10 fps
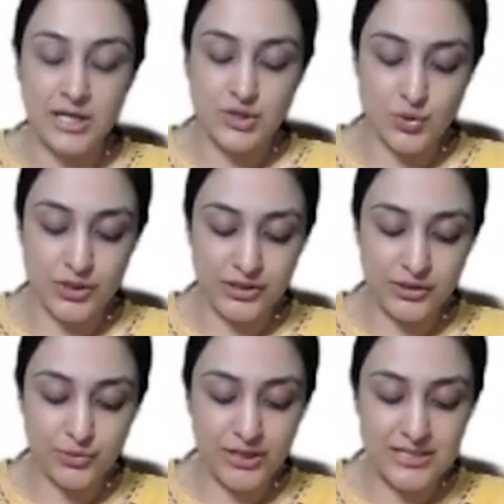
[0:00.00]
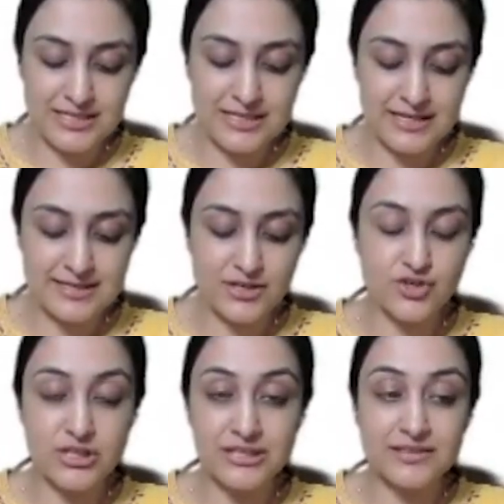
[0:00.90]
So here you can see
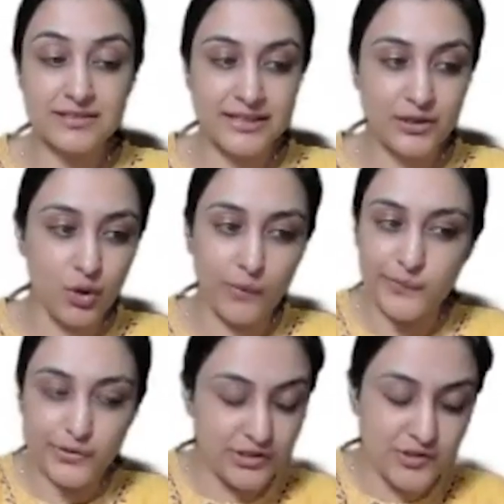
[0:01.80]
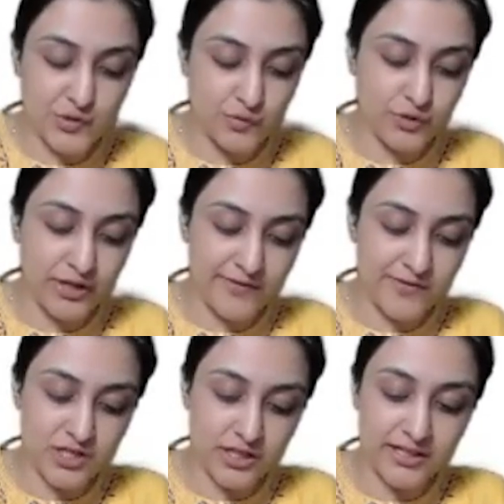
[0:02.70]
essentially three components. You would have
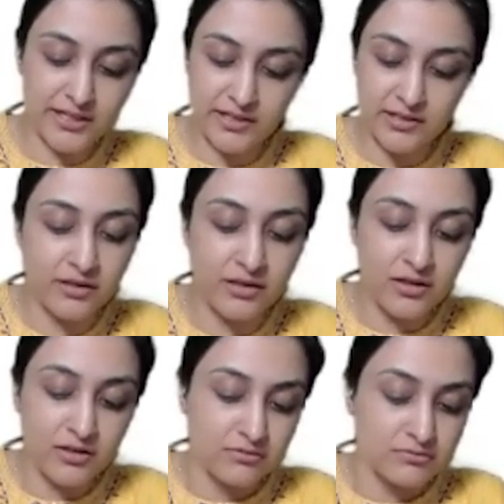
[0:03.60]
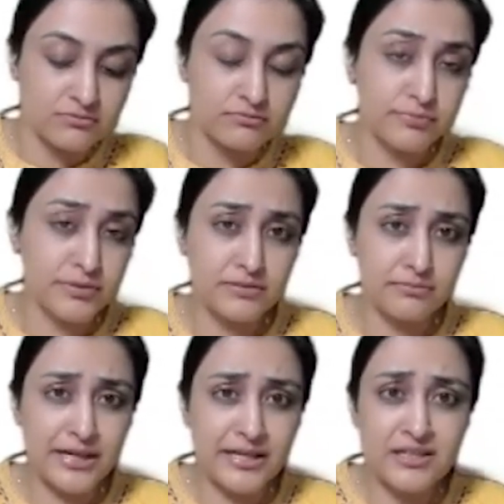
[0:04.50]
studied in
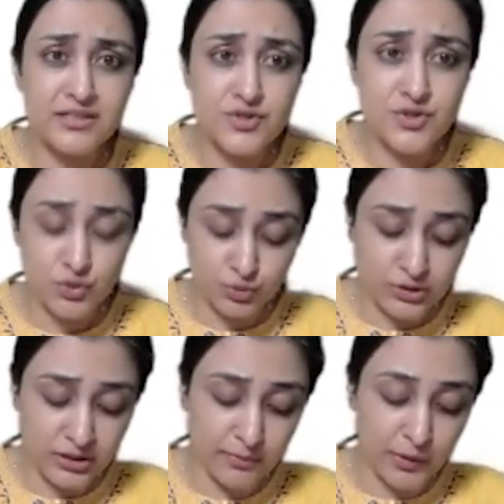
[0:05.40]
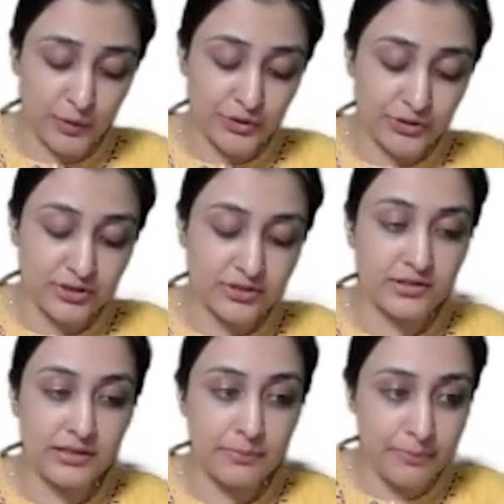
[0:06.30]
medical school about the
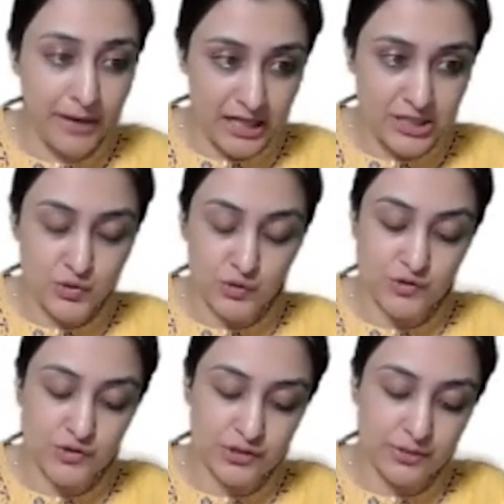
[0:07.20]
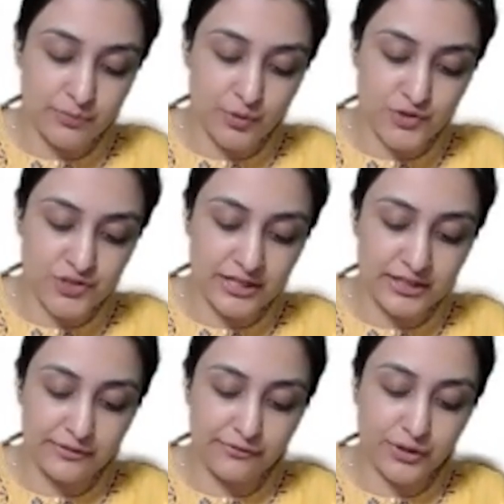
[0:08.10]
three parts. So this is the
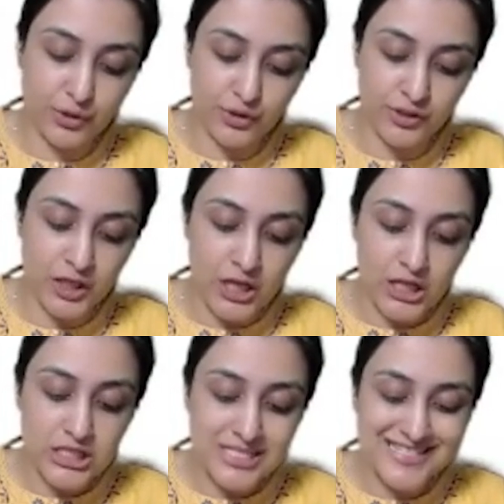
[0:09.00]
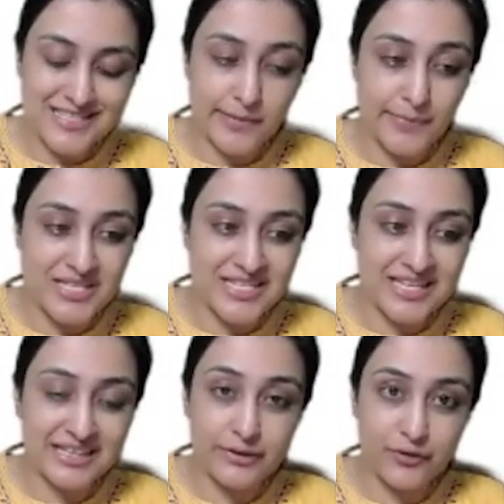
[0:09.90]
prosencephalon, this is the
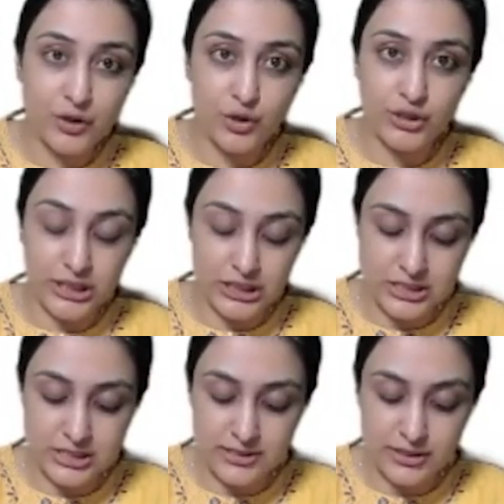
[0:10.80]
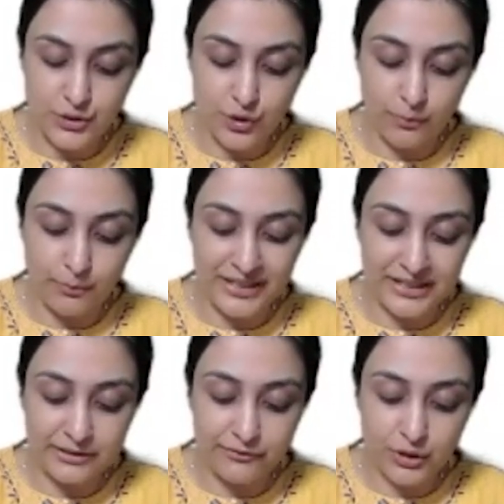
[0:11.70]
mesencephalon, and this is the
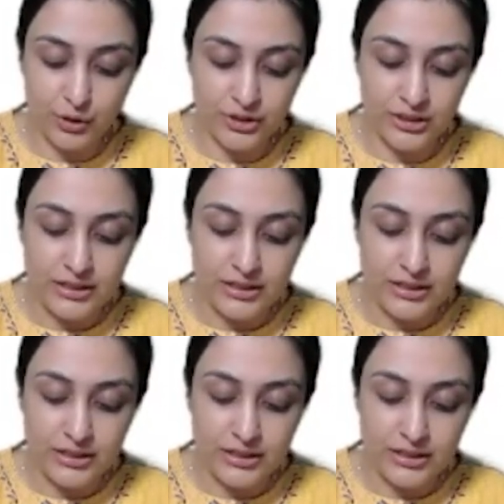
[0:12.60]
rhombencephalon,